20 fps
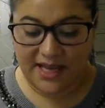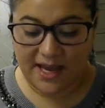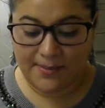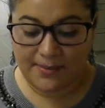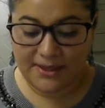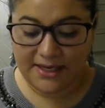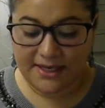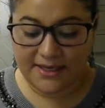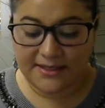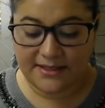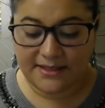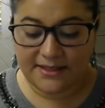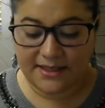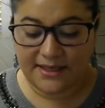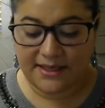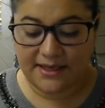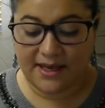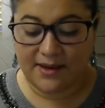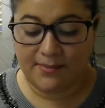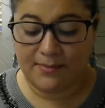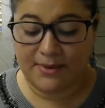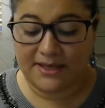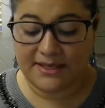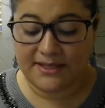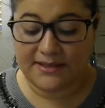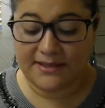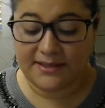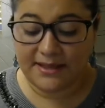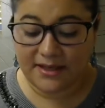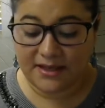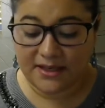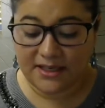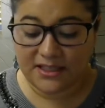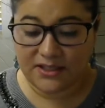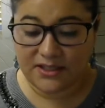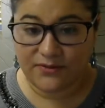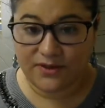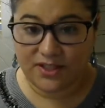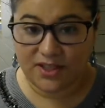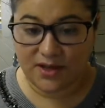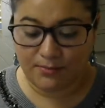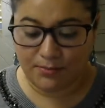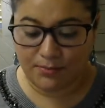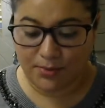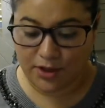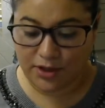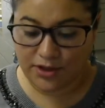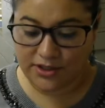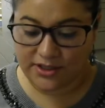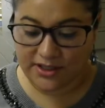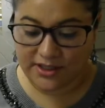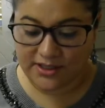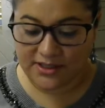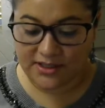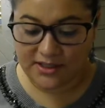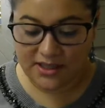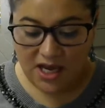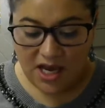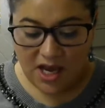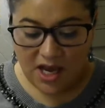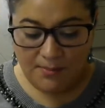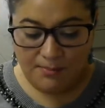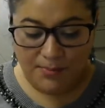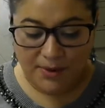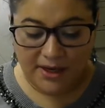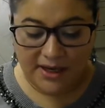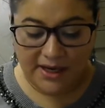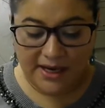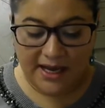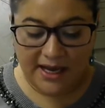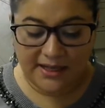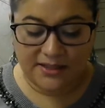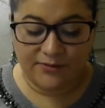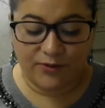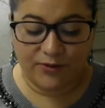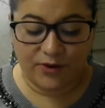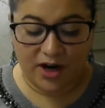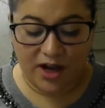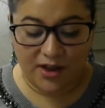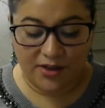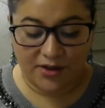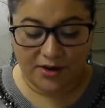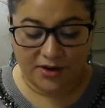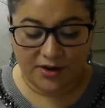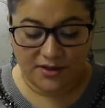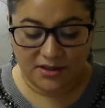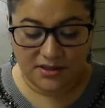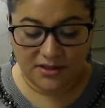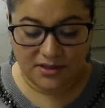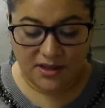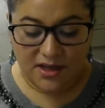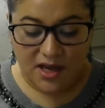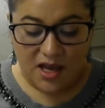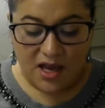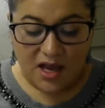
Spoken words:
Hepatitis C can be serious for some persons, but not for others.